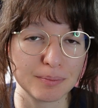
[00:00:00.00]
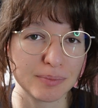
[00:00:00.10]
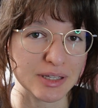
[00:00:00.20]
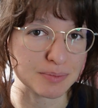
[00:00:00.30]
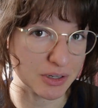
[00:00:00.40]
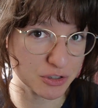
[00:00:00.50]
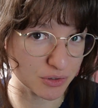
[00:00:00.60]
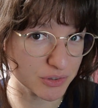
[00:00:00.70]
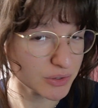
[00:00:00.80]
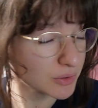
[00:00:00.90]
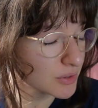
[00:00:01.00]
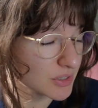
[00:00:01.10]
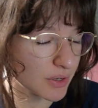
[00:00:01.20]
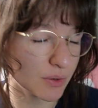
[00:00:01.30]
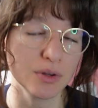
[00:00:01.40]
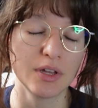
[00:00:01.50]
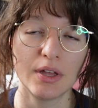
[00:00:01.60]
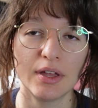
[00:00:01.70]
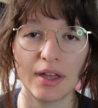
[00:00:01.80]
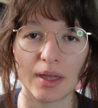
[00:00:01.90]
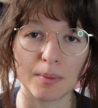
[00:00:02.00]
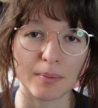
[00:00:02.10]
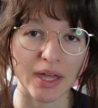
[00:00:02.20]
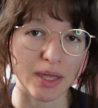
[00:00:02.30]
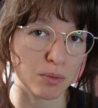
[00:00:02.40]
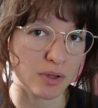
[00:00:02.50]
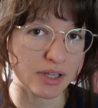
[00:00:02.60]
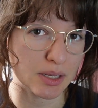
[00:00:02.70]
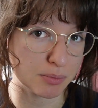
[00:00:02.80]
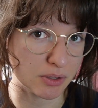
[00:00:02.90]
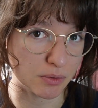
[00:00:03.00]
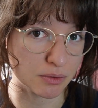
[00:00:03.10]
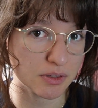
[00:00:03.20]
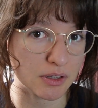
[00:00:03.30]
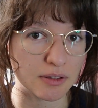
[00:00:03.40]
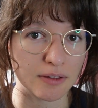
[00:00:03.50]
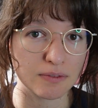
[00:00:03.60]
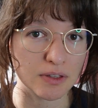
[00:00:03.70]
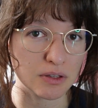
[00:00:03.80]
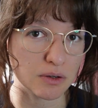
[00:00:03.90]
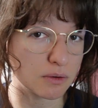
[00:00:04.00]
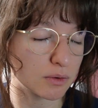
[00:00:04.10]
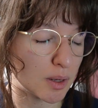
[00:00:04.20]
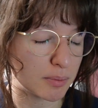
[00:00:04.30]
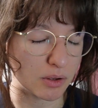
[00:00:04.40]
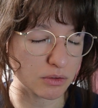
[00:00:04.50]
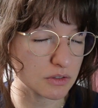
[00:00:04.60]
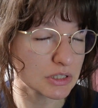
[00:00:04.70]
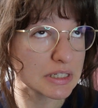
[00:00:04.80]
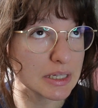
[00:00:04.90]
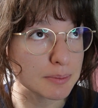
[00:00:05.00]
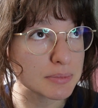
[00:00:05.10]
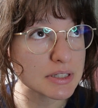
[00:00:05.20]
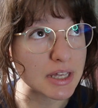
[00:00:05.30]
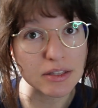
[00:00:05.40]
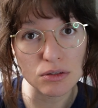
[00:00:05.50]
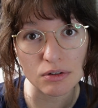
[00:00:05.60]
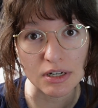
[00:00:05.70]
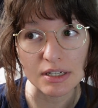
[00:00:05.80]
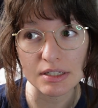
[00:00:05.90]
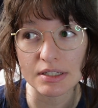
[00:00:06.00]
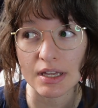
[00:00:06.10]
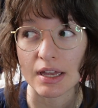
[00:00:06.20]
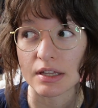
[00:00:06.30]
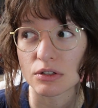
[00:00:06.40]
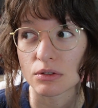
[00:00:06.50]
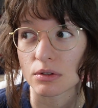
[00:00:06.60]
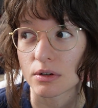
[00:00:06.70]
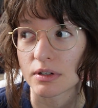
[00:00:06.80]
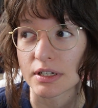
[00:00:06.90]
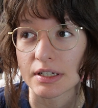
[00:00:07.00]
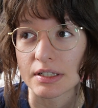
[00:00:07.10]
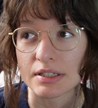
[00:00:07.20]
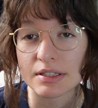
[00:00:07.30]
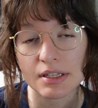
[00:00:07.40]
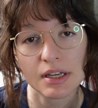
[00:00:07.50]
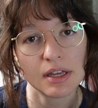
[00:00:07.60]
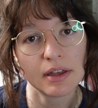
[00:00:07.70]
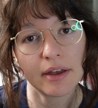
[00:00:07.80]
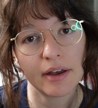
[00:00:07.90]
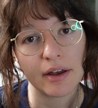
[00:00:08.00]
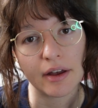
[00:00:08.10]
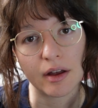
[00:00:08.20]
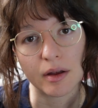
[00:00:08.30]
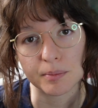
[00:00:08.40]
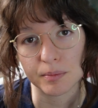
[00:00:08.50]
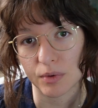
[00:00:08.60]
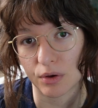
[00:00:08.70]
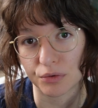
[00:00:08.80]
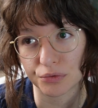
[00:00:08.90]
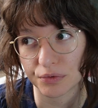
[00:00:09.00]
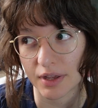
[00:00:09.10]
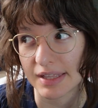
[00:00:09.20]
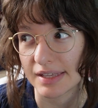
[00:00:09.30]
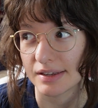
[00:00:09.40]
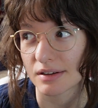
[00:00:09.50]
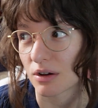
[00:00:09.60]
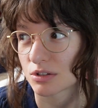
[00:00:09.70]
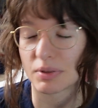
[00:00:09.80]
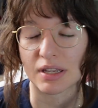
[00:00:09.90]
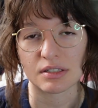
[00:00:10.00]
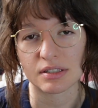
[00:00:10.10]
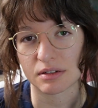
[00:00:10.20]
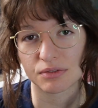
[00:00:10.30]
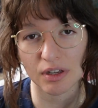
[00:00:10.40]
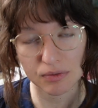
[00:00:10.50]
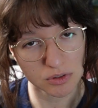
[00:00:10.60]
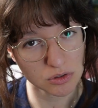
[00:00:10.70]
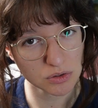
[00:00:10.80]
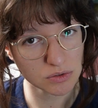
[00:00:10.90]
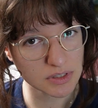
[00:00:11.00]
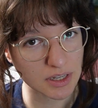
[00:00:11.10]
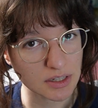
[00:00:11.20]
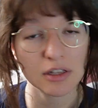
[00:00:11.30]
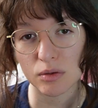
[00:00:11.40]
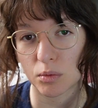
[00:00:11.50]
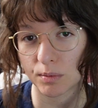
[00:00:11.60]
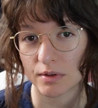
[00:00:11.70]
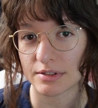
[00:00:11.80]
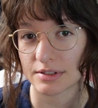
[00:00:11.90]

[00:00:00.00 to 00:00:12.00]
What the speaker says: please make sure to do so. I will upload a video about tips and tricks and tutorials of any cosplay stuff every Tuesday. So we will